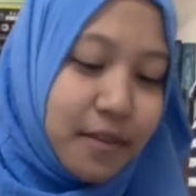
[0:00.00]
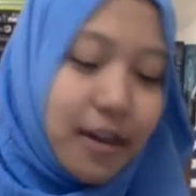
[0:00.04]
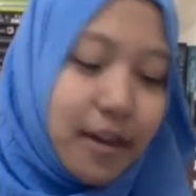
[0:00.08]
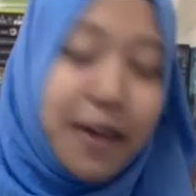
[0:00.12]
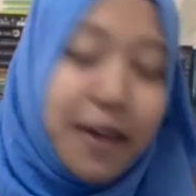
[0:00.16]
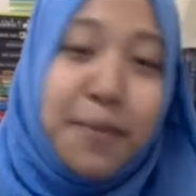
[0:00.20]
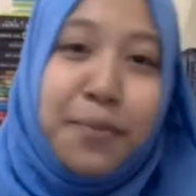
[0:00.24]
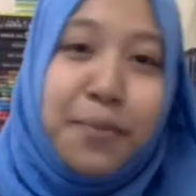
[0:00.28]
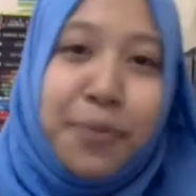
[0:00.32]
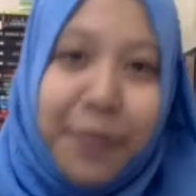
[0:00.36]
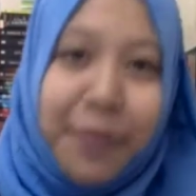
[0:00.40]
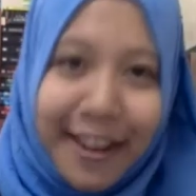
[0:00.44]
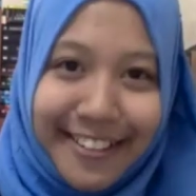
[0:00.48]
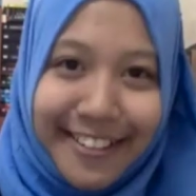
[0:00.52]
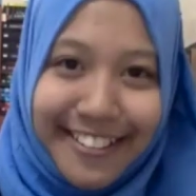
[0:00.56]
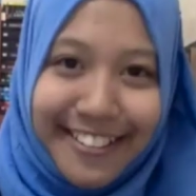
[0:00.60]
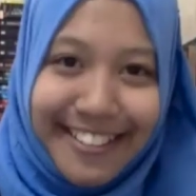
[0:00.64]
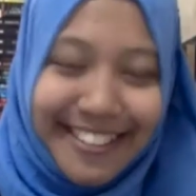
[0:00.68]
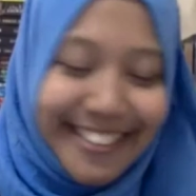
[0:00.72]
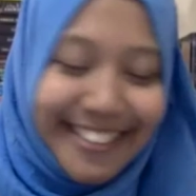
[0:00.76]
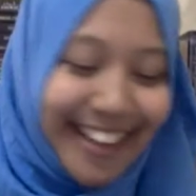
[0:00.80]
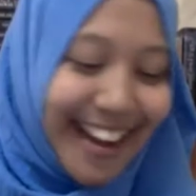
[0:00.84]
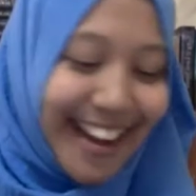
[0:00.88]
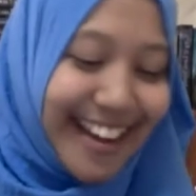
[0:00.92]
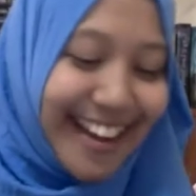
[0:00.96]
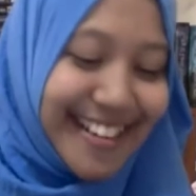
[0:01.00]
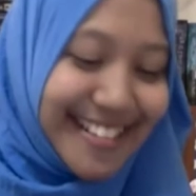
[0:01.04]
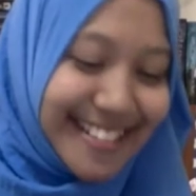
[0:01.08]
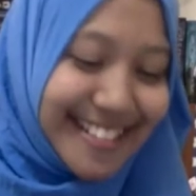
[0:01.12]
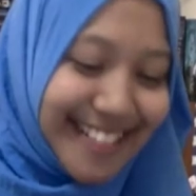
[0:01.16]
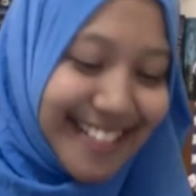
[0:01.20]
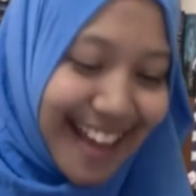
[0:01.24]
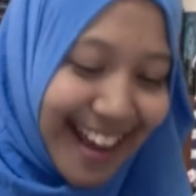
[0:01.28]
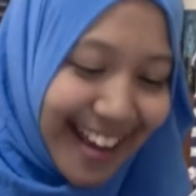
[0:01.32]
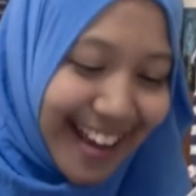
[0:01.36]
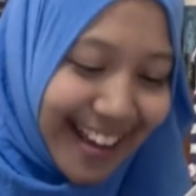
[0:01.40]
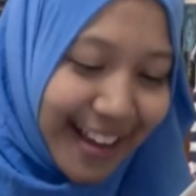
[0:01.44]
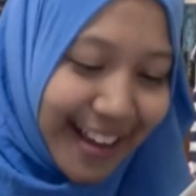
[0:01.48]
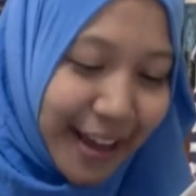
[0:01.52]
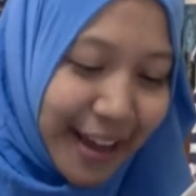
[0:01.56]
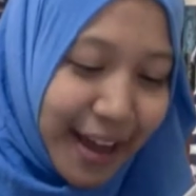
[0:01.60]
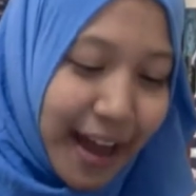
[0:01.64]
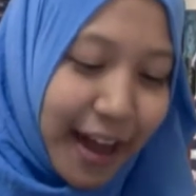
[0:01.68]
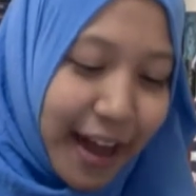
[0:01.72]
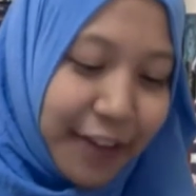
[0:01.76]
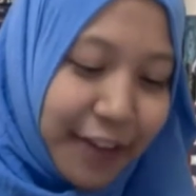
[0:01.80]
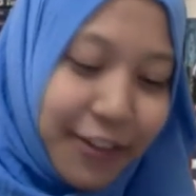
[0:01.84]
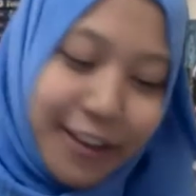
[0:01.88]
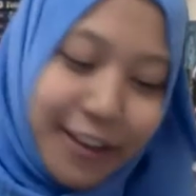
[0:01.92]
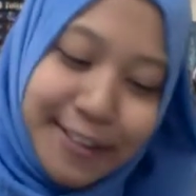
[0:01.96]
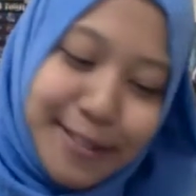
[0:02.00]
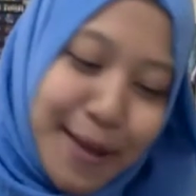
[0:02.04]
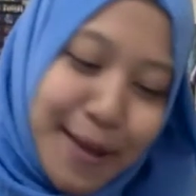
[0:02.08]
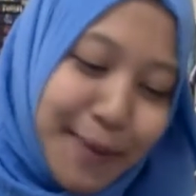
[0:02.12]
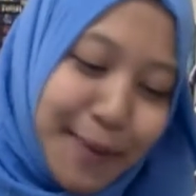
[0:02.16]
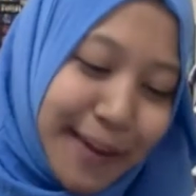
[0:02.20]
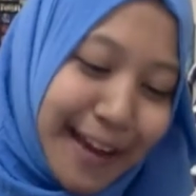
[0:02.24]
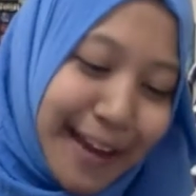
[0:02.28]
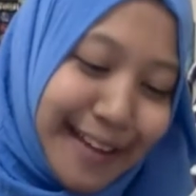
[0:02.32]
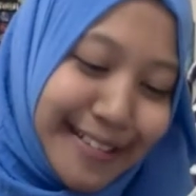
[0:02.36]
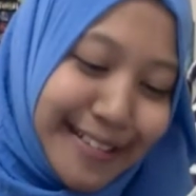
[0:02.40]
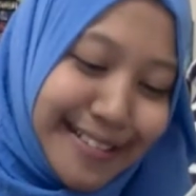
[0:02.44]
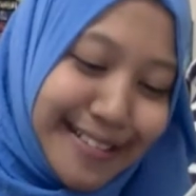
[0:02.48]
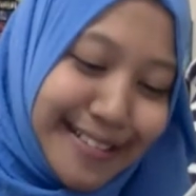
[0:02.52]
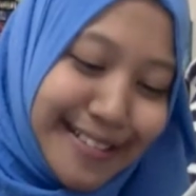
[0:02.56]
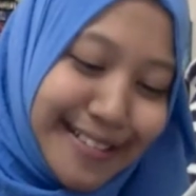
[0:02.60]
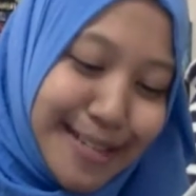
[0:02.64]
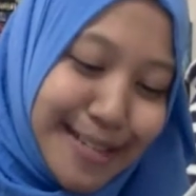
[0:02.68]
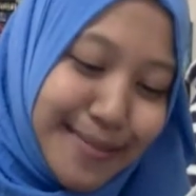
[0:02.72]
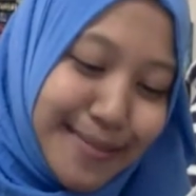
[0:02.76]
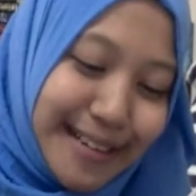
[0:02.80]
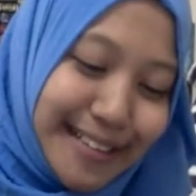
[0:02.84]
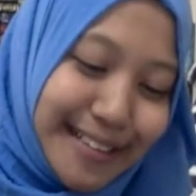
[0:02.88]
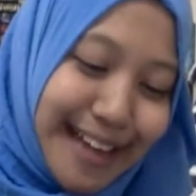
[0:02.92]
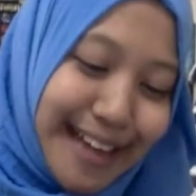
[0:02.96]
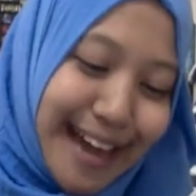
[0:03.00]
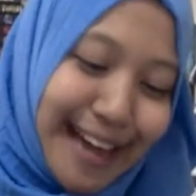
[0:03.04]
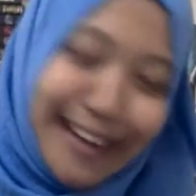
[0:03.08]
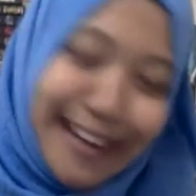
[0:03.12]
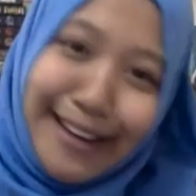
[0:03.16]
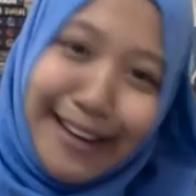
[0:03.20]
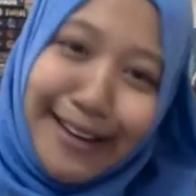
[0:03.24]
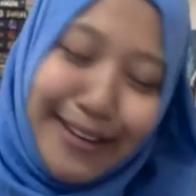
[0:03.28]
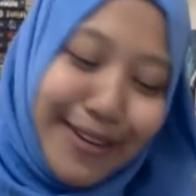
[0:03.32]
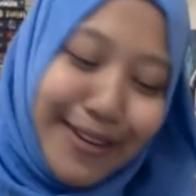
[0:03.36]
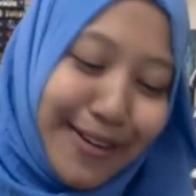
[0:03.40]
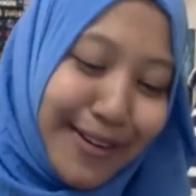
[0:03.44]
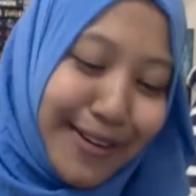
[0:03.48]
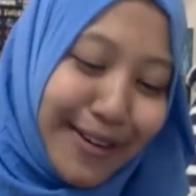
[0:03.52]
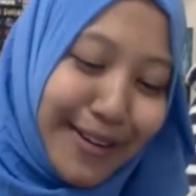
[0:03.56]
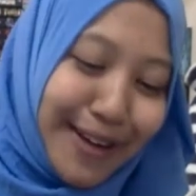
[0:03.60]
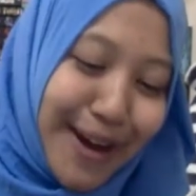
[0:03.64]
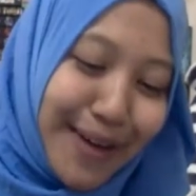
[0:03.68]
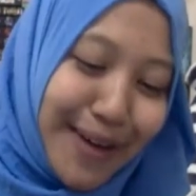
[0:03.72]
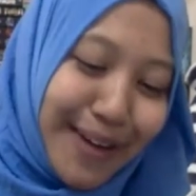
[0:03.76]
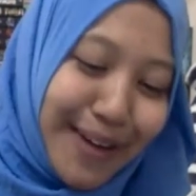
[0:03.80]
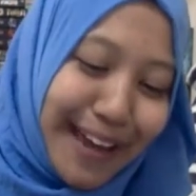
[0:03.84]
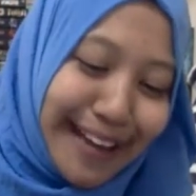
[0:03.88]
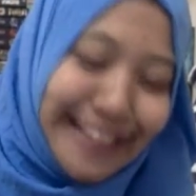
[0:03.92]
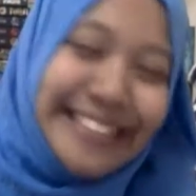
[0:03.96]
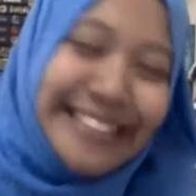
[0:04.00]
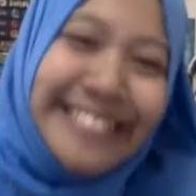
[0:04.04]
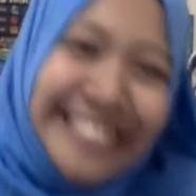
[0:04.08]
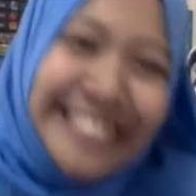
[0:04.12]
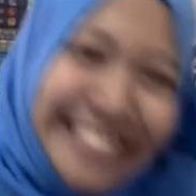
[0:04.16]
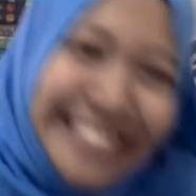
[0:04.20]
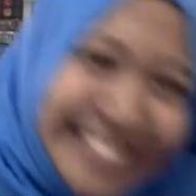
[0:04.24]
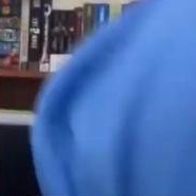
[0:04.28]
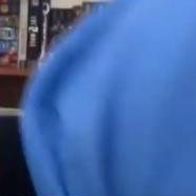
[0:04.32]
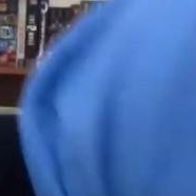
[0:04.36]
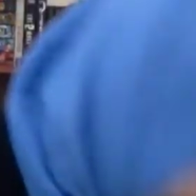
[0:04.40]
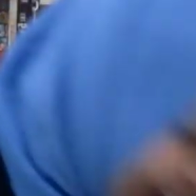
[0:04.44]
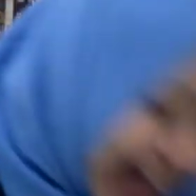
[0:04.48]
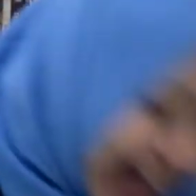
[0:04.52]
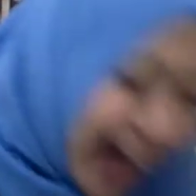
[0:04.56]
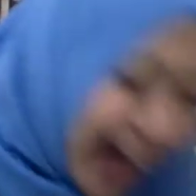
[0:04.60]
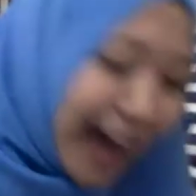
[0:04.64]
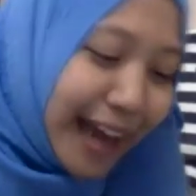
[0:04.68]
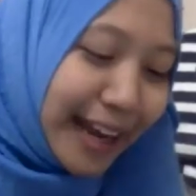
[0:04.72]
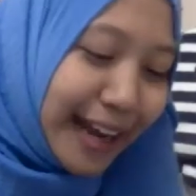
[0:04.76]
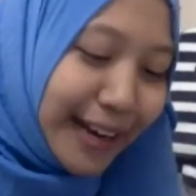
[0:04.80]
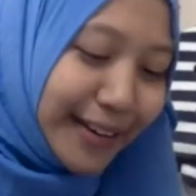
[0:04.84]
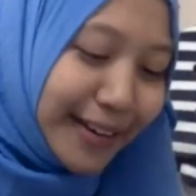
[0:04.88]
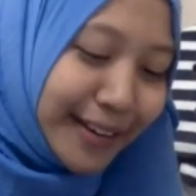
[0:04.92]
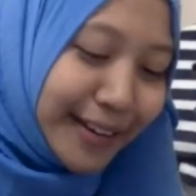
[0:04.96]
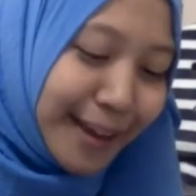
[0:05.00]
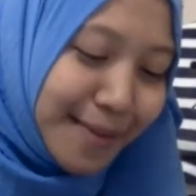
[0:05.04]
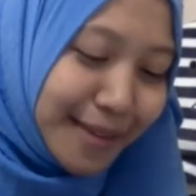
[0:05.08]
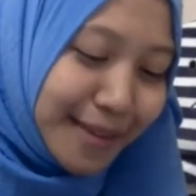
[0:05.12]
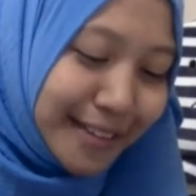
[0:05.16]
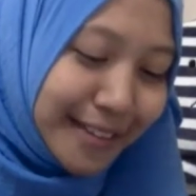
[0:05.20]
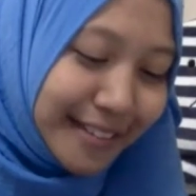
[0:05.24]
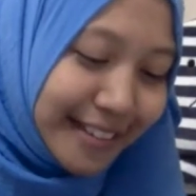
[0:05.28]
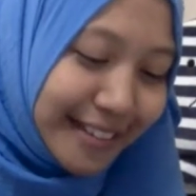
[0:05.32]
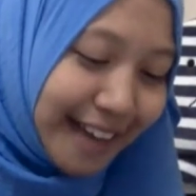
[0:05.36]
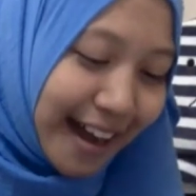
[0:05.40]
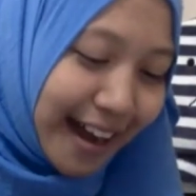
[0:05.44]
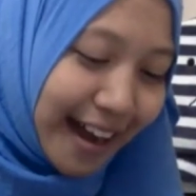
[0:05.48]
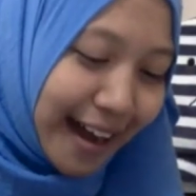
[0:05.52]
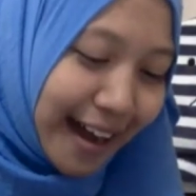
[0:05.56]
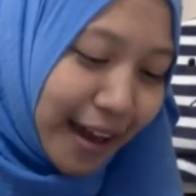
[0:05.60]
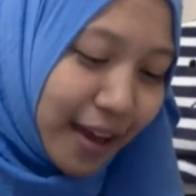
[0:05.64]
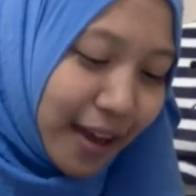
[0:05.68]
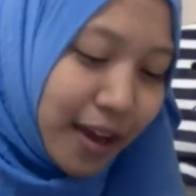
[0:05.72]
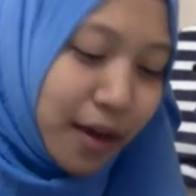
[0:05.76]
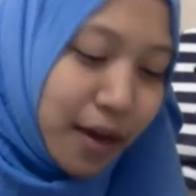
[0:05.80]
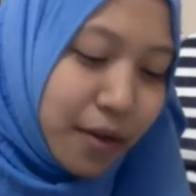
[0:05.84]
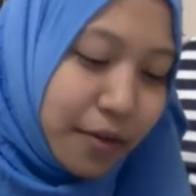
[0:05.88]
I'm pregnant, I say. I thought so, kid, says my dad. You're glowing. I look him in the eye.